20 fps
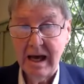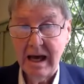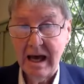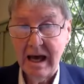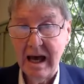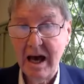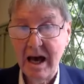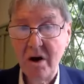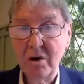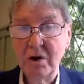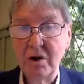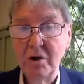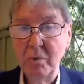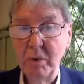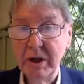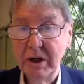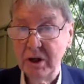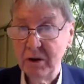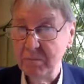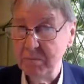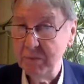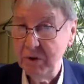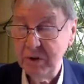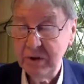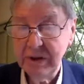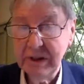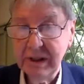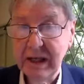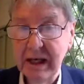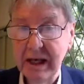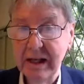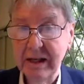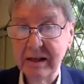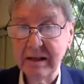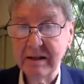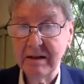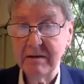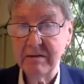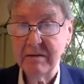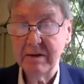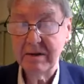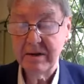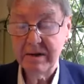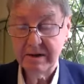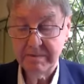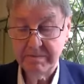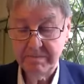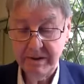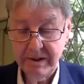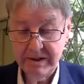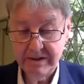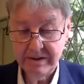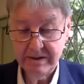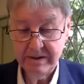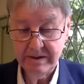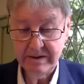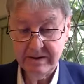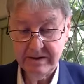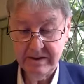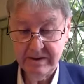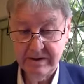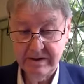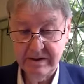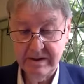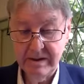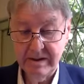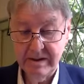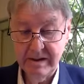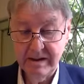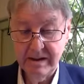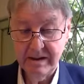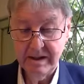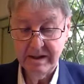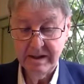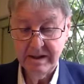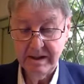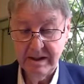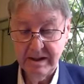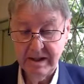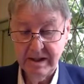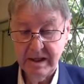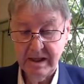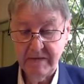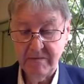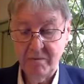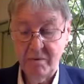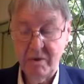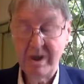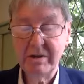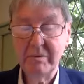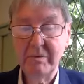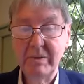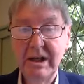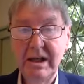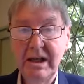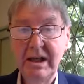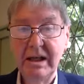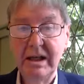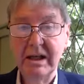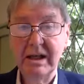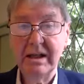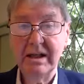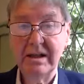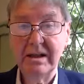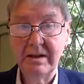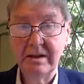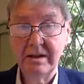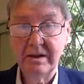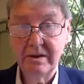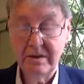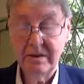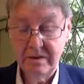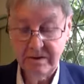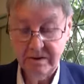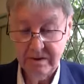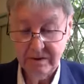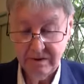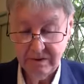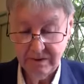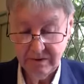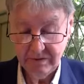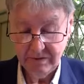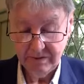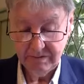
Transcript: How can we communicate with this presence? And what are we here to do?